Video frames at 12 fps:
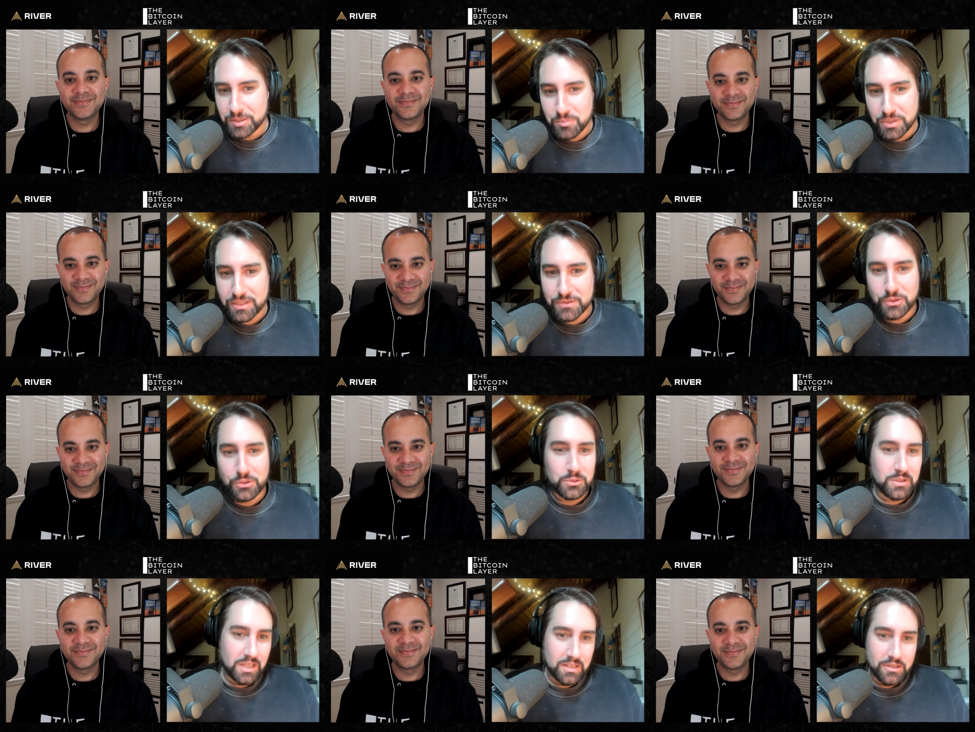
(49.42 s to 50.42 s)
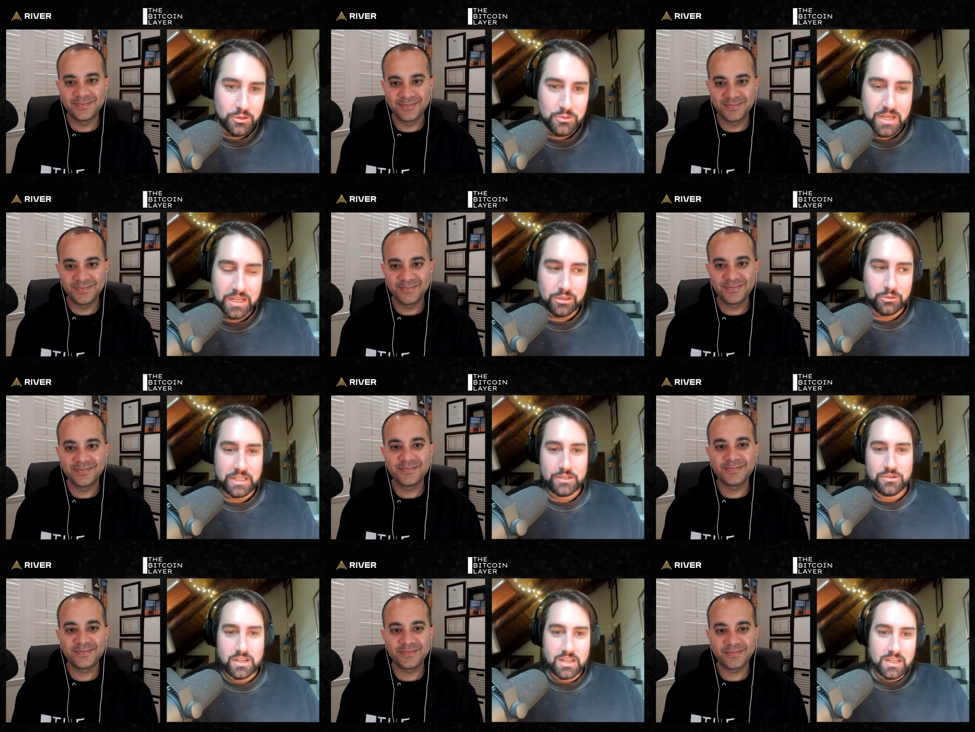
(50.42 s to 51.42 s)
Speaker 1: by his own his own
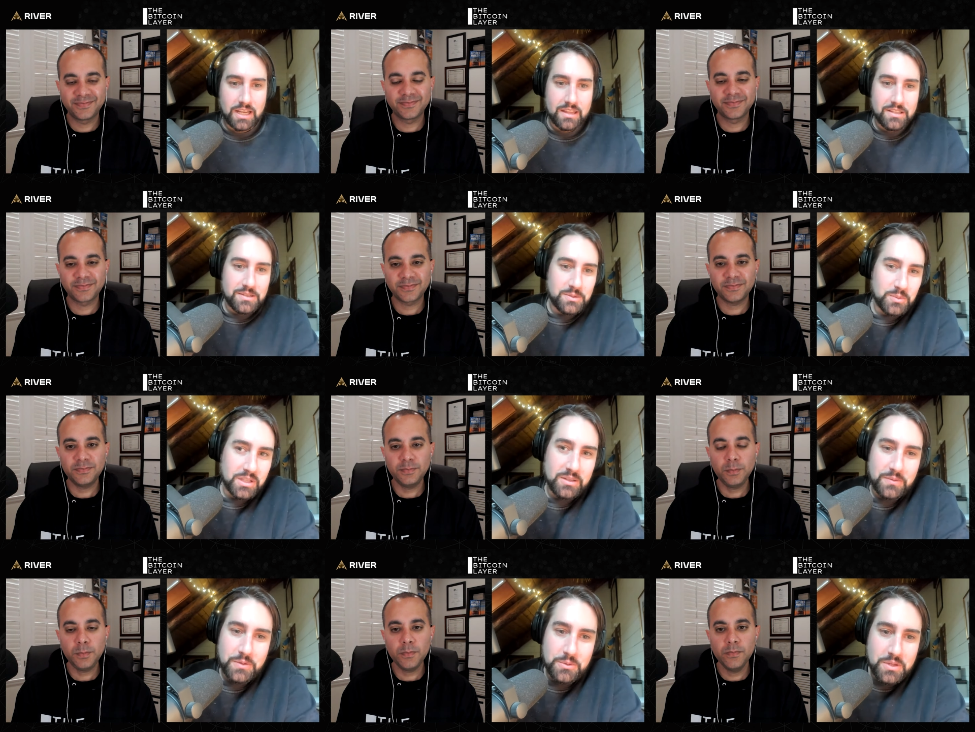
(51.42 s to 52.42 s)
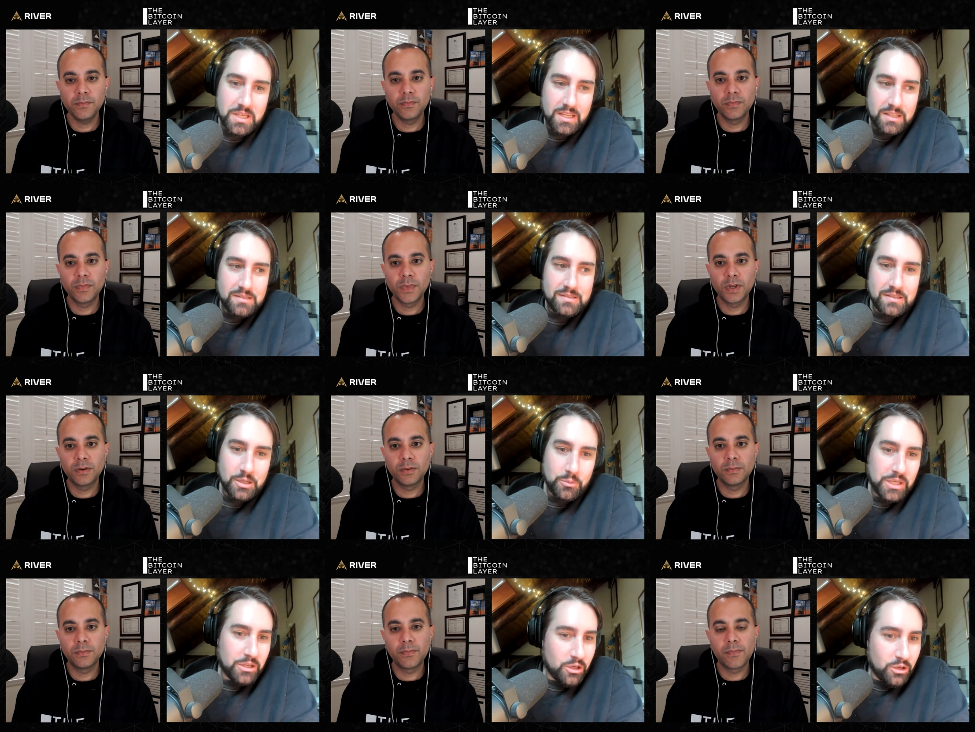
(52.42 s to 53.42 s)
declaration. And yeah, this is one of the few things uh,
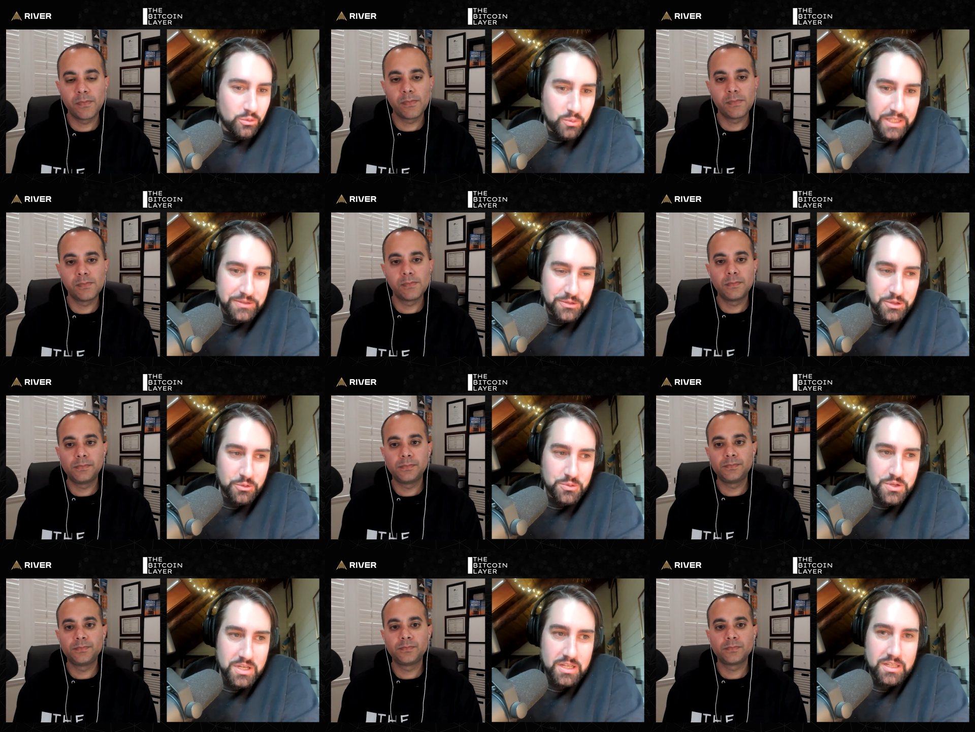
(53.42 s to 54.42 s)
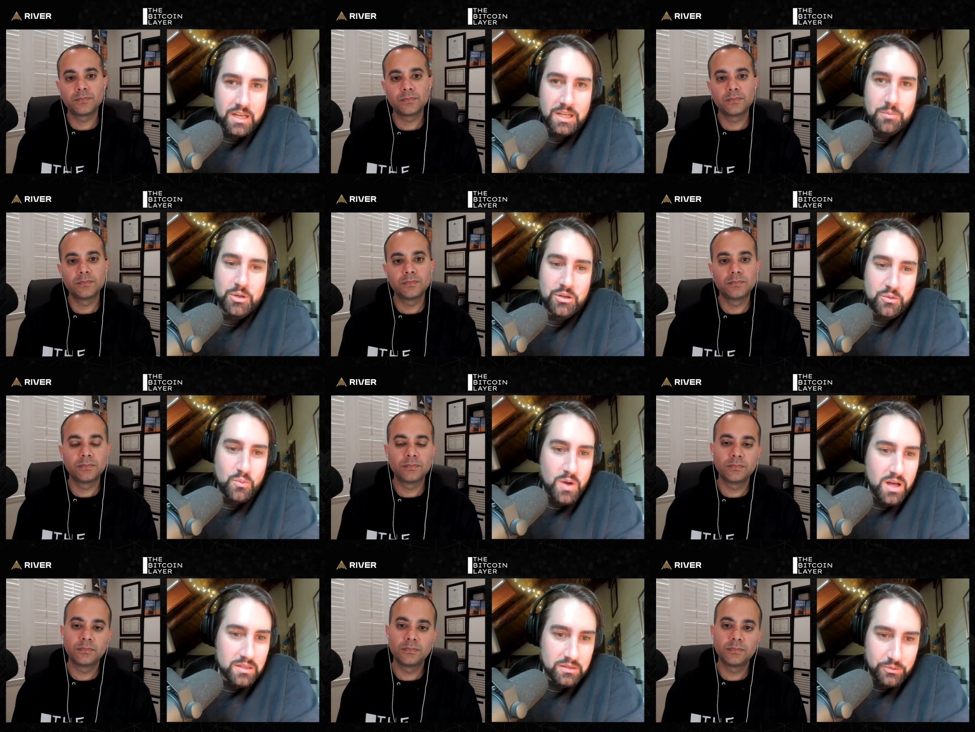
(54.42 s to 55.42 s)
we know, right? Satoshi Nakamoto,
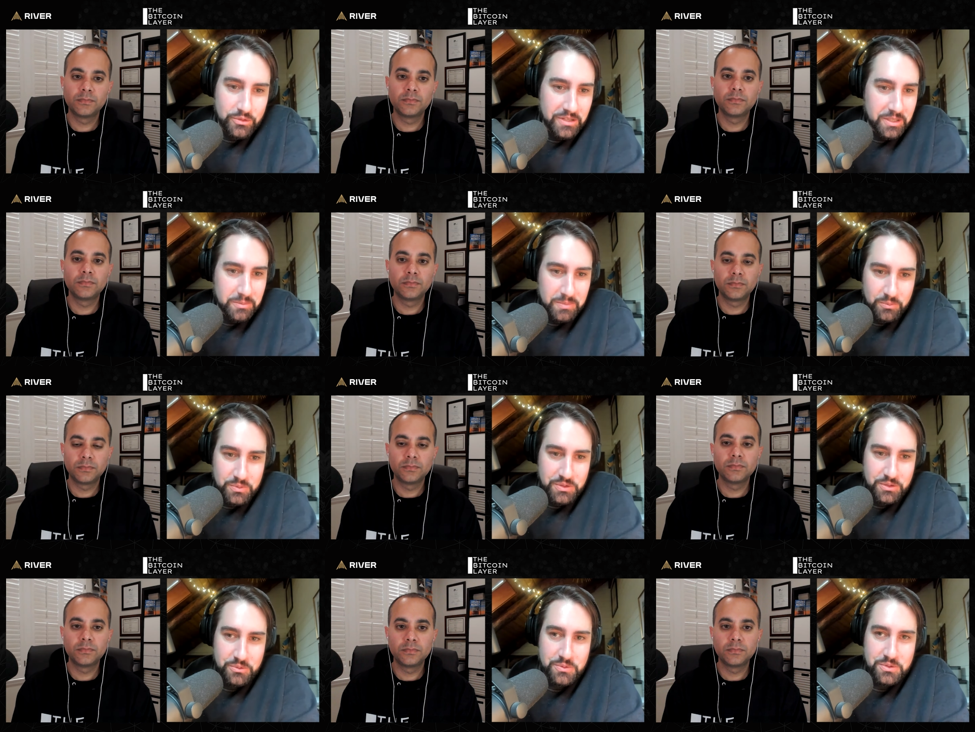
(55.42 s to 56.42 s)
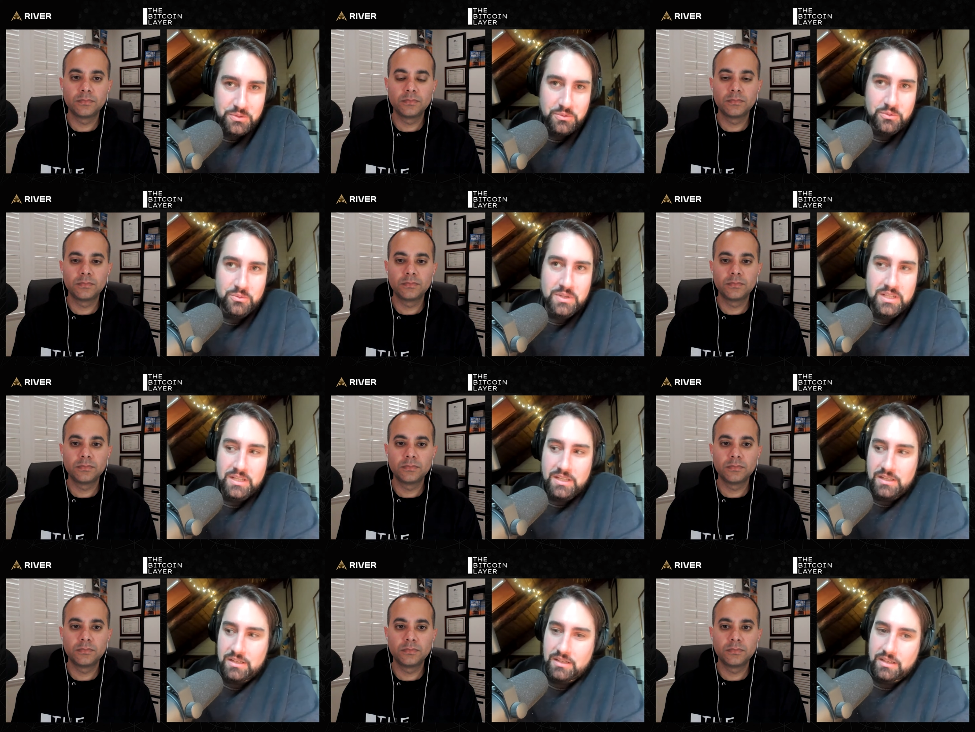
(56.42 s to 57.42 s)
while a pseudonym that was used to
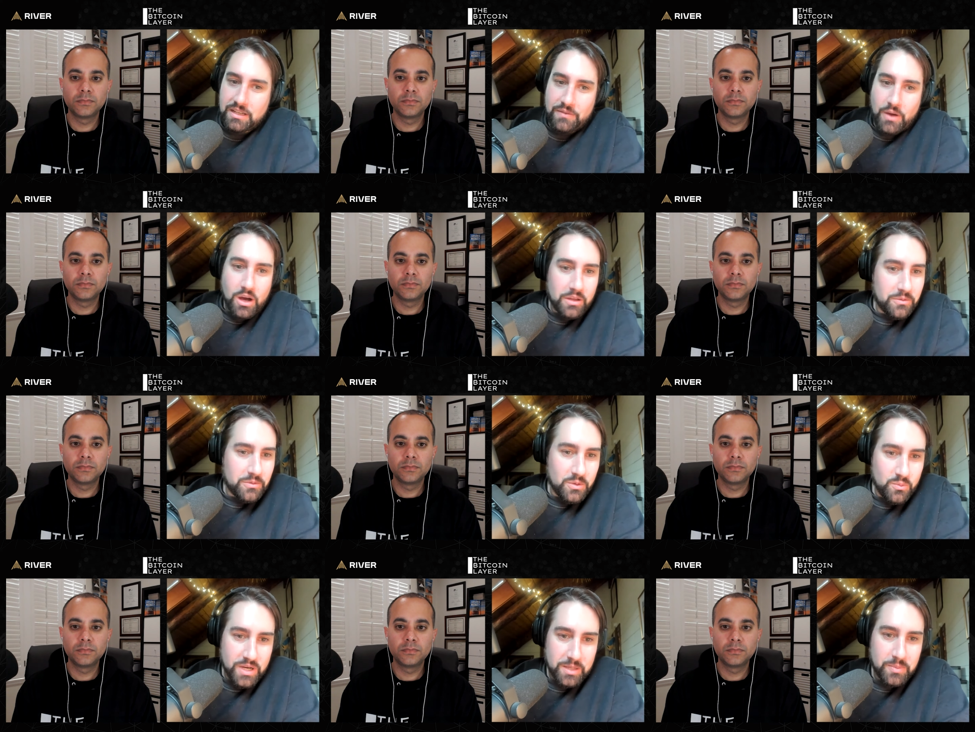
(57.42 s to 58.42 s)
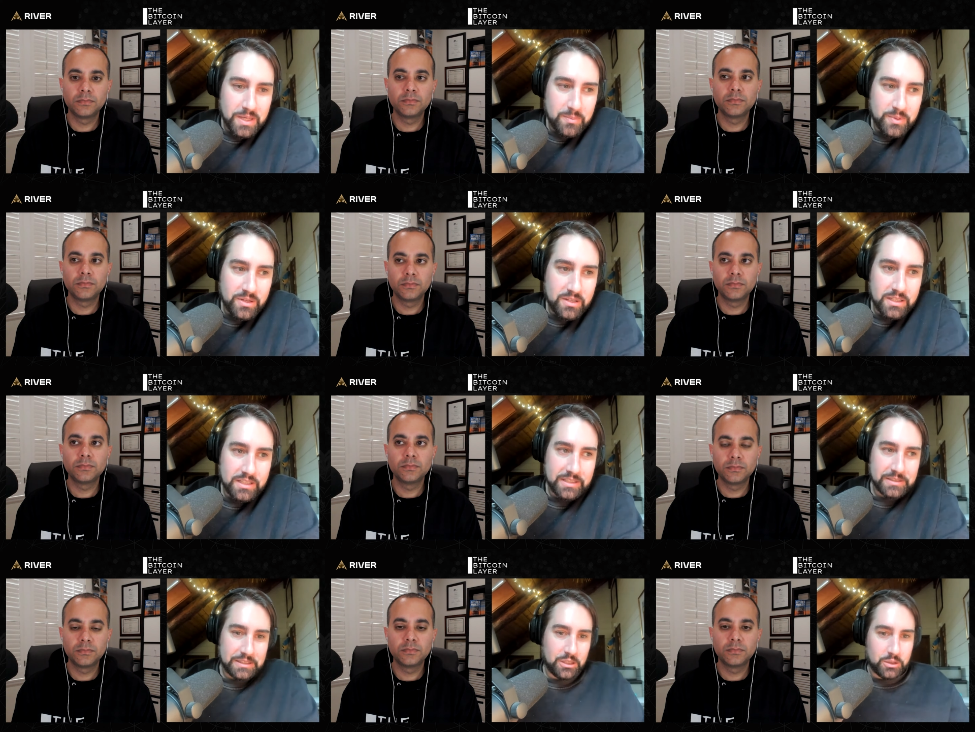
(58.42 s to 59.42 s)
uh, kind of author the white paper, uh,
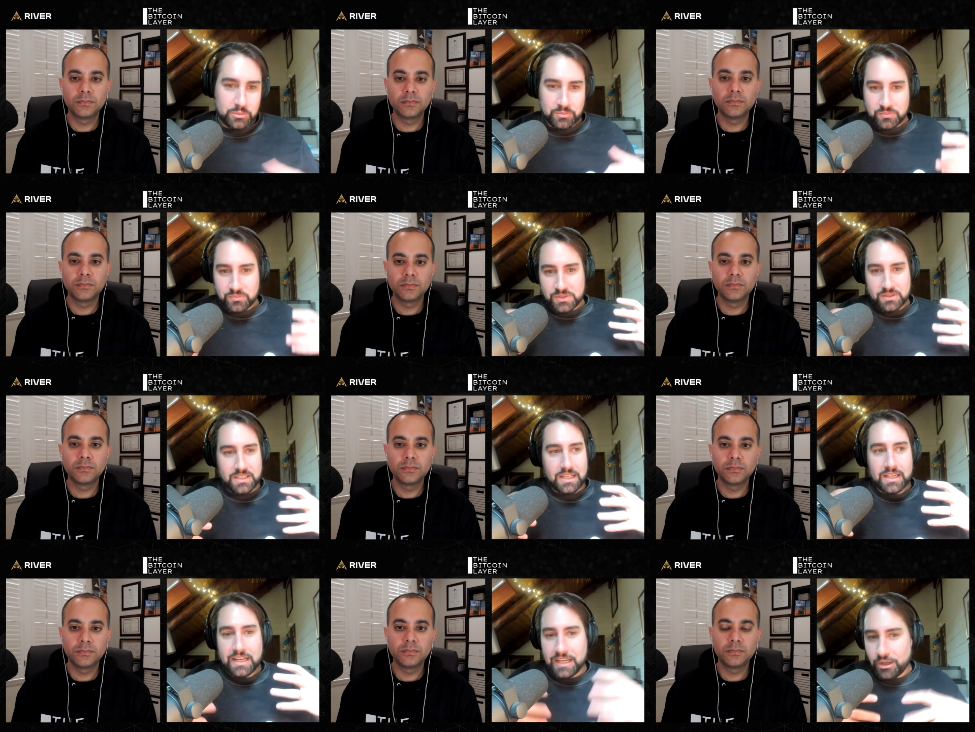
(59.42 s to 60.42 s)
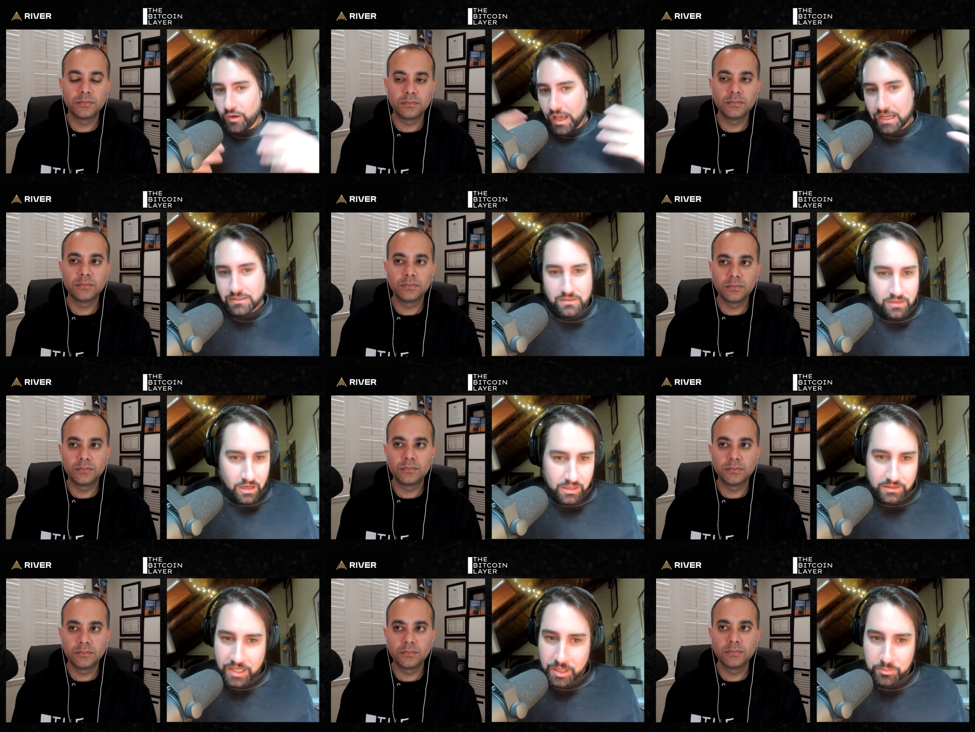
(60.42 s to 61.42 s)
you know, did interact as an
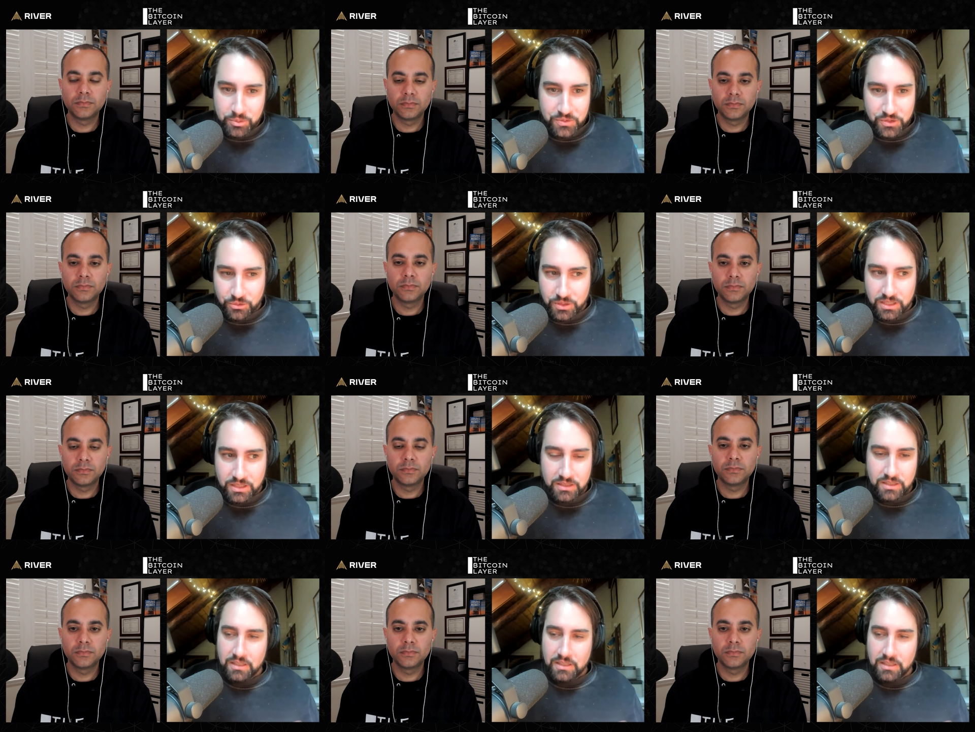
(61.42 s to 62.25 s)
online persona